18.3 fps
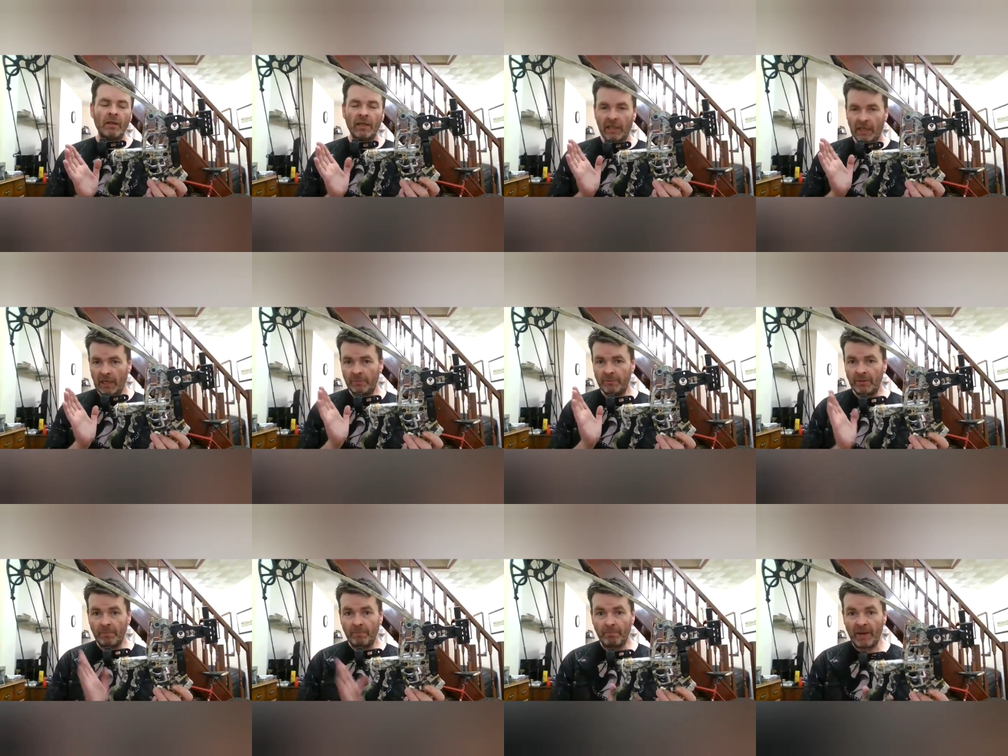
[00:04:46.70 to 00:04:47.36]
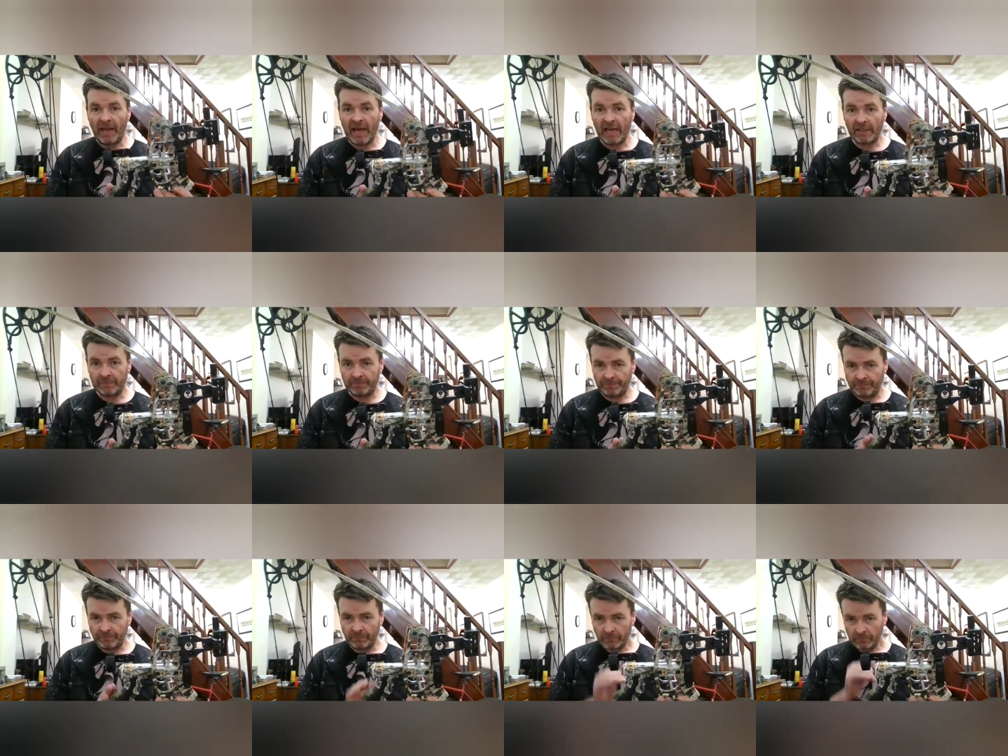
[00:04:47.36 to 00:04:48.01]
Comes in black
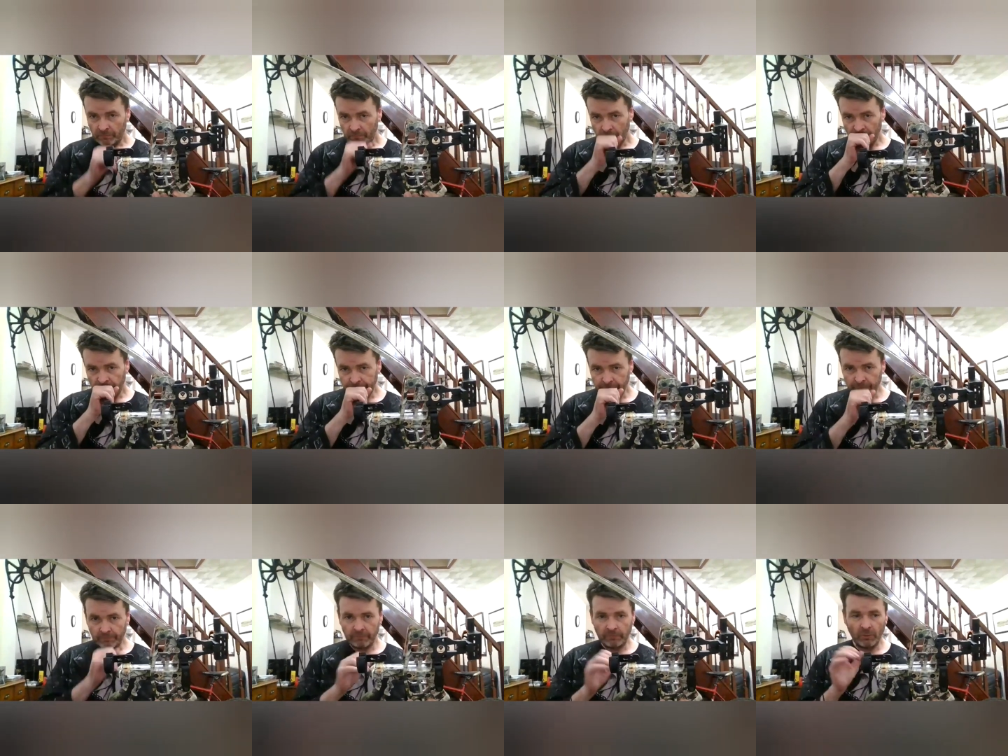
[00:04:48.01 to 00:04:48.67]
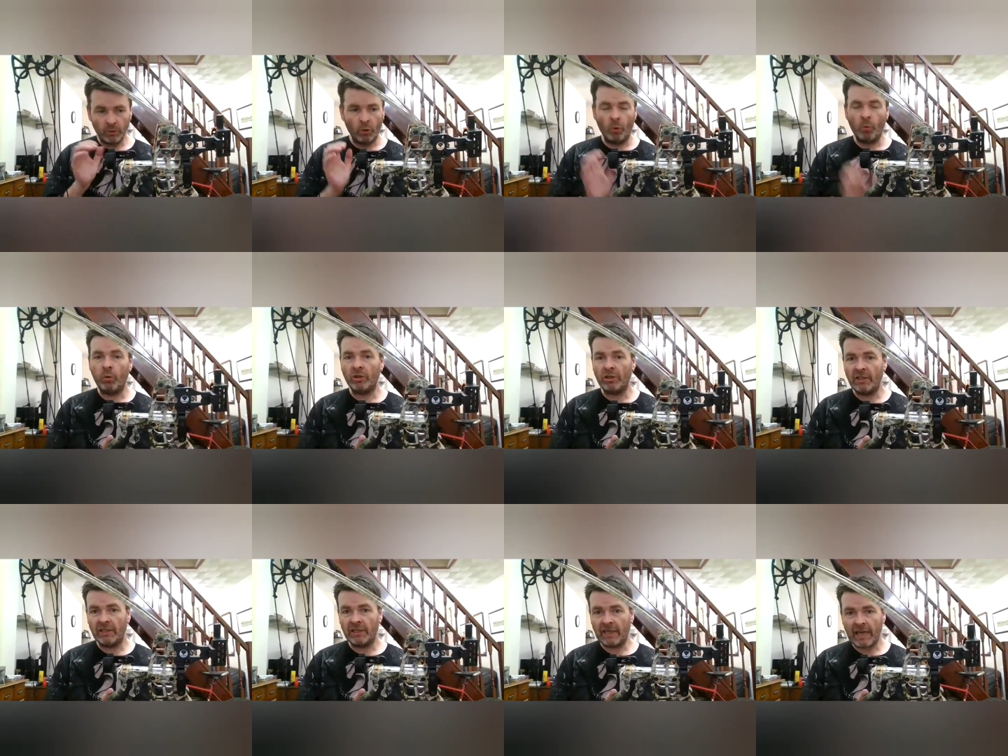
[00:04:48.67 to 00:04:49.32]
or
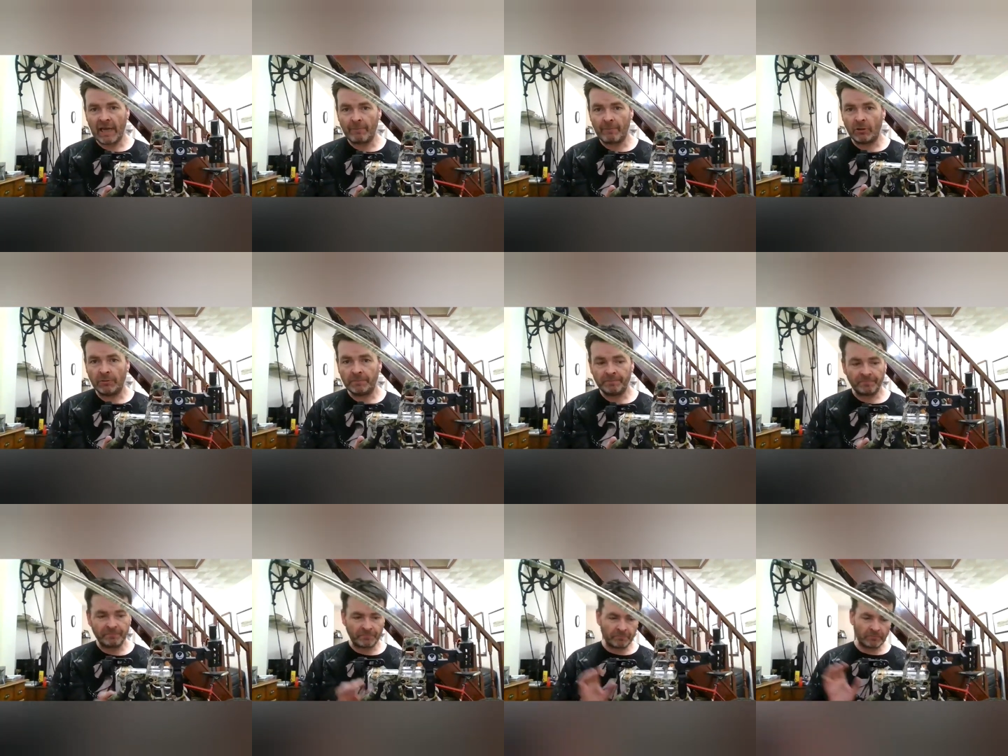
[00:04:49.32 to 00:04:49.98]
woodland camel.